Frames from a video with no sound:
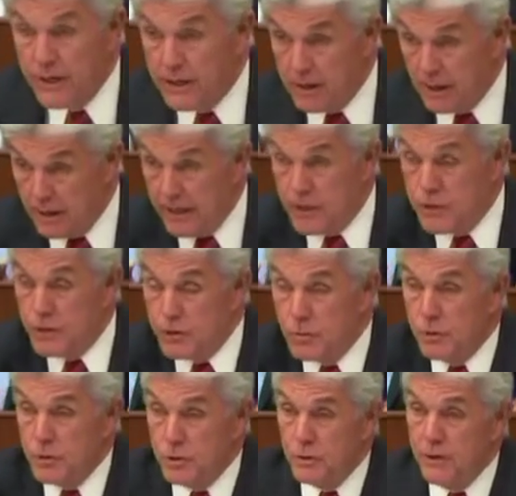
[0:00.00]

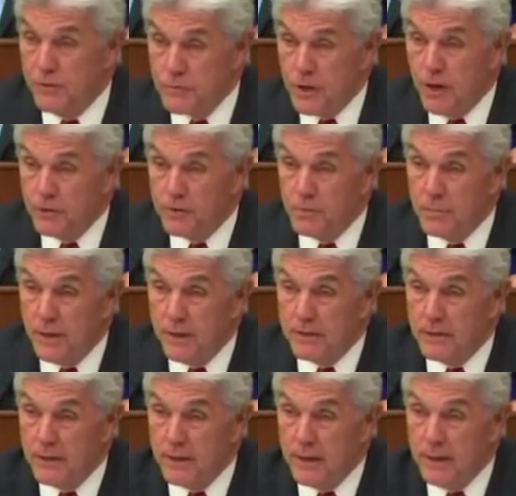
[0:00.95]
regulations, which you have talked
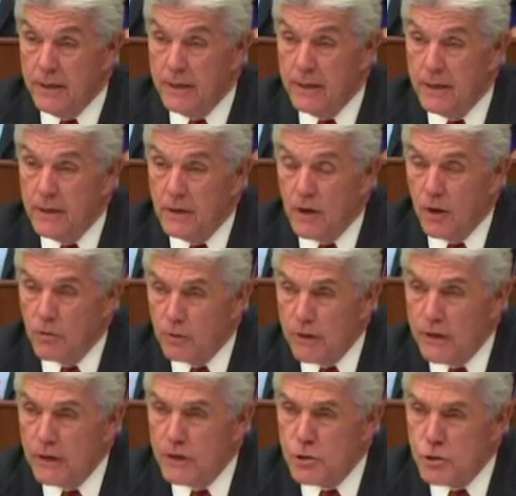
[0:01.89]
about today, are
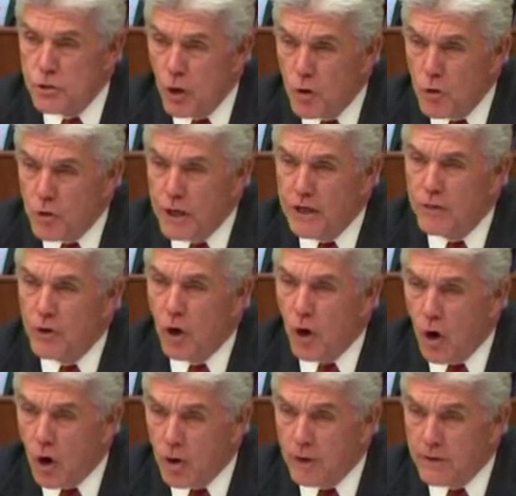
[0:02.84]
literally choking
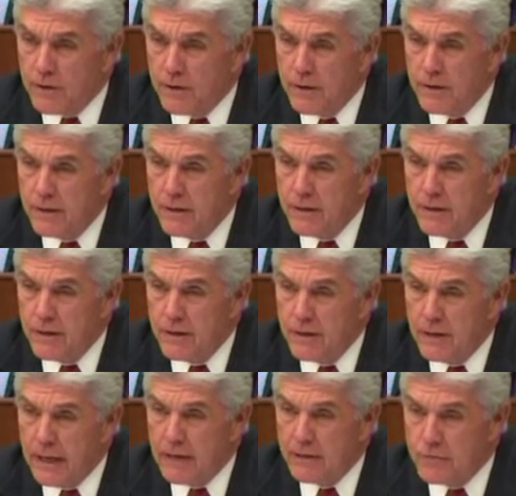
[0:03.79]
the heart
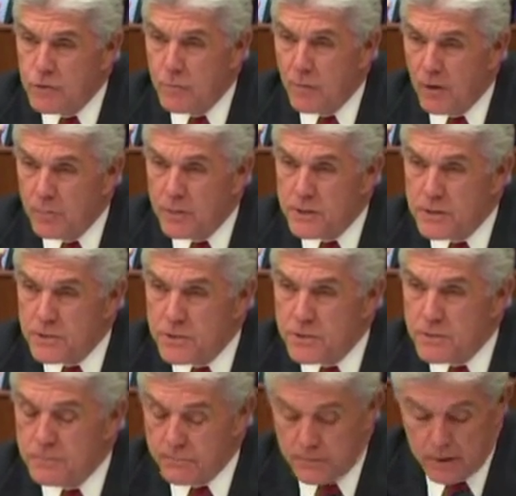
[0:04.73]
out of small
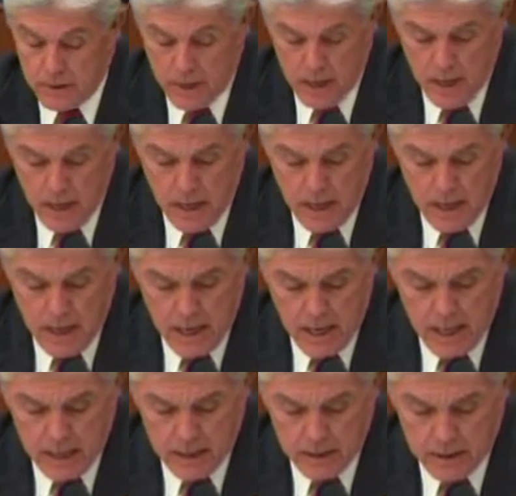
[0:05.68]
business.
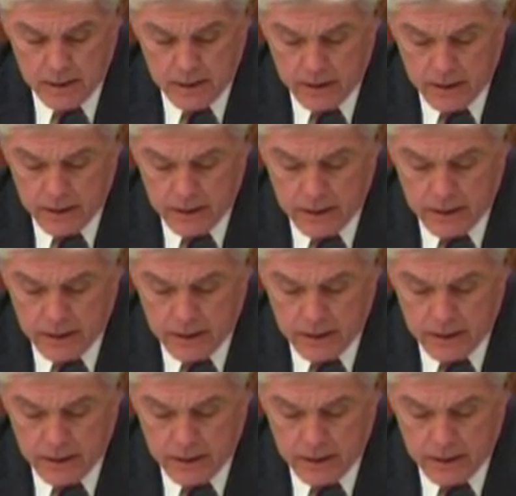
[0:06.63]
And